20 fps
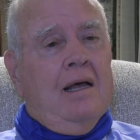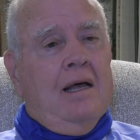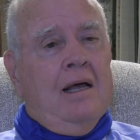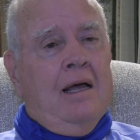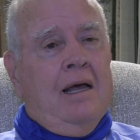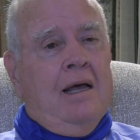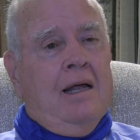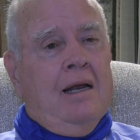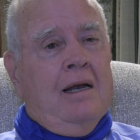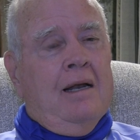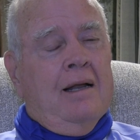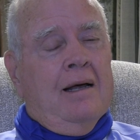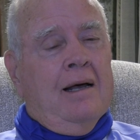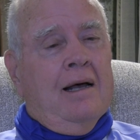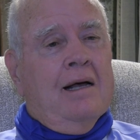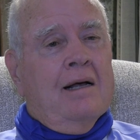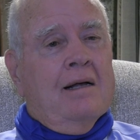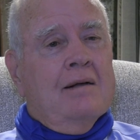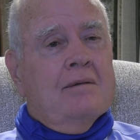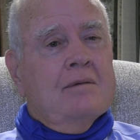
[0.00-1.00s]
And
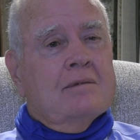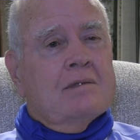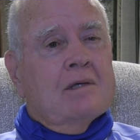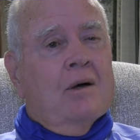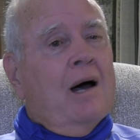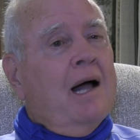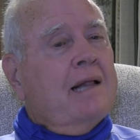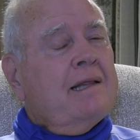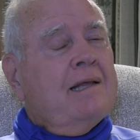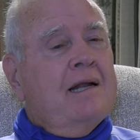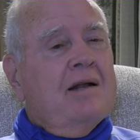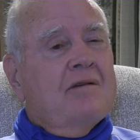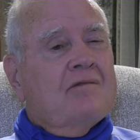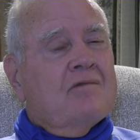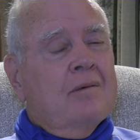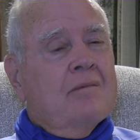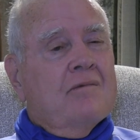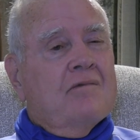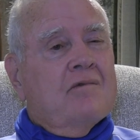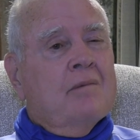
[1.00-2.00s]
so I did it
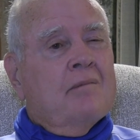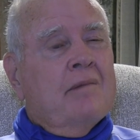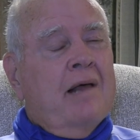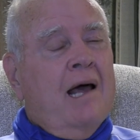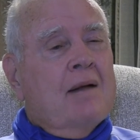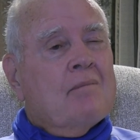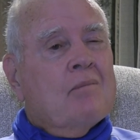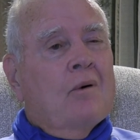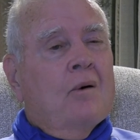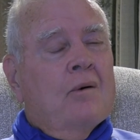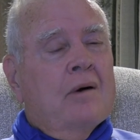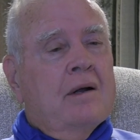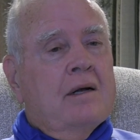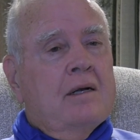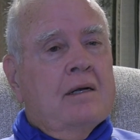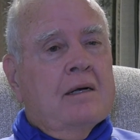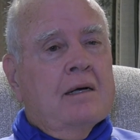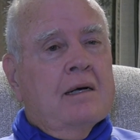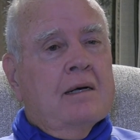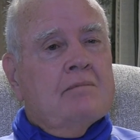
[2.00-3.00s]
from that
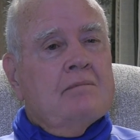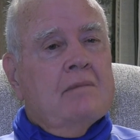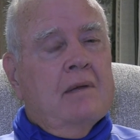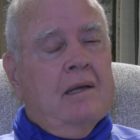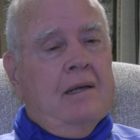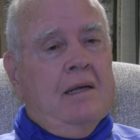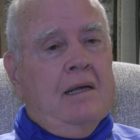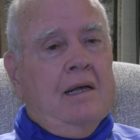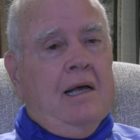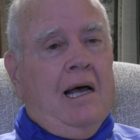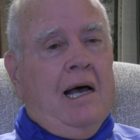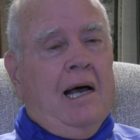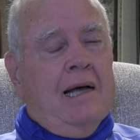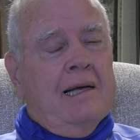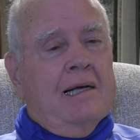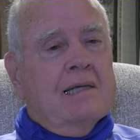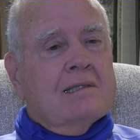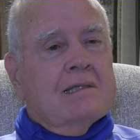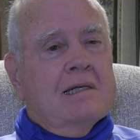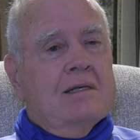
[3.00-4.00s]
point, I
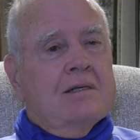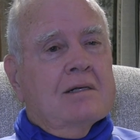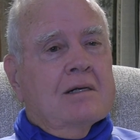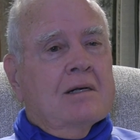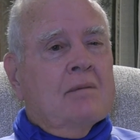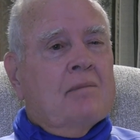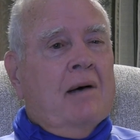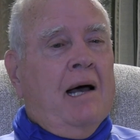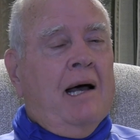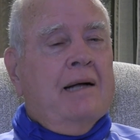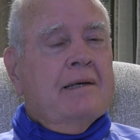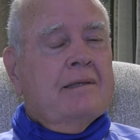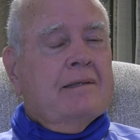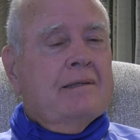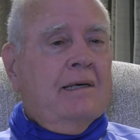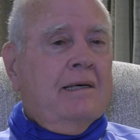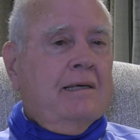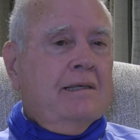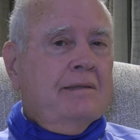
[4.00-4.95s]
guess, until about